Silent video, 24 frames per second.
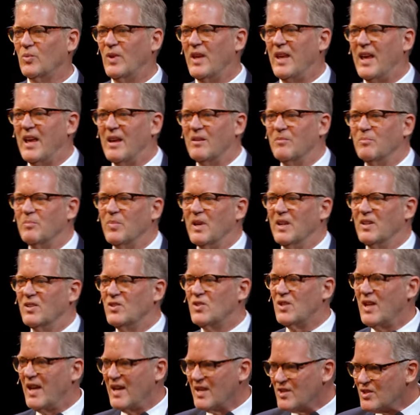We hadn't been
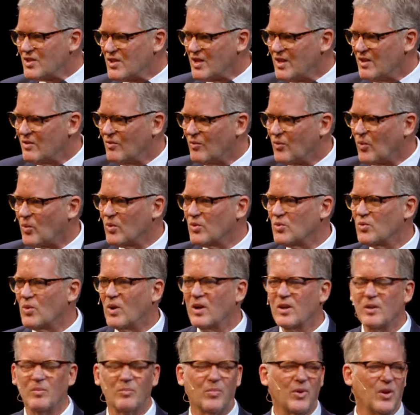testing for
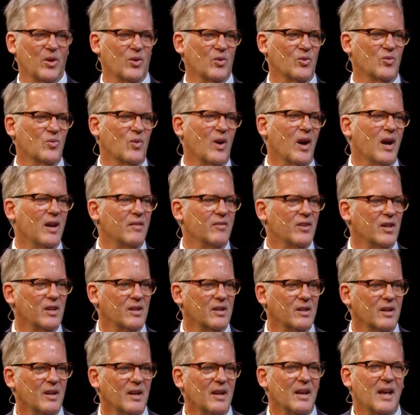drug impaired
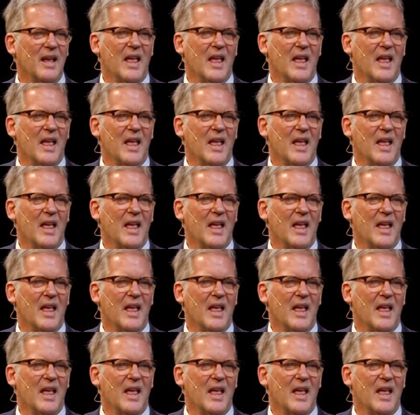driving.